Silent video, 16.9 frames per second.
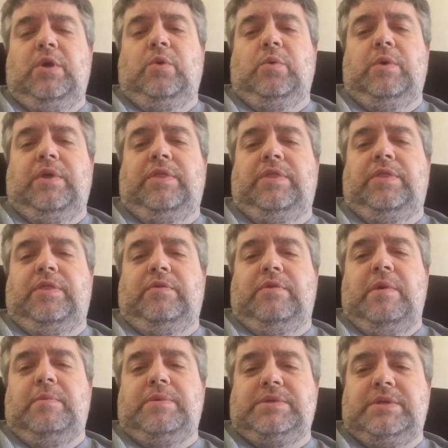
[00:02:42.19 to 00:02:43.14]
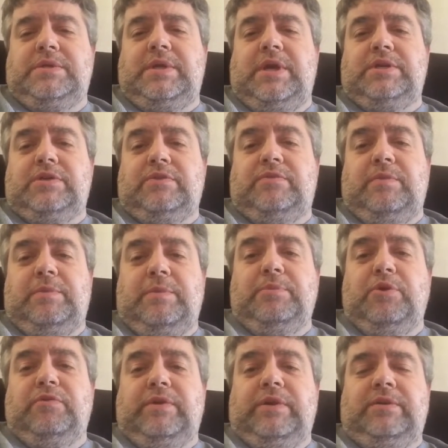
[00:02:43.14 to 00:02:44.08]
with the representations from the
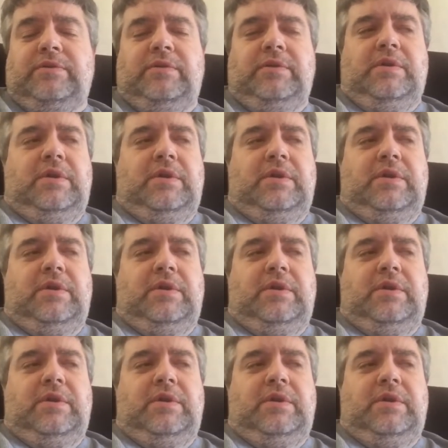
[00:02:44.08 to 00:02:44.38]
movies.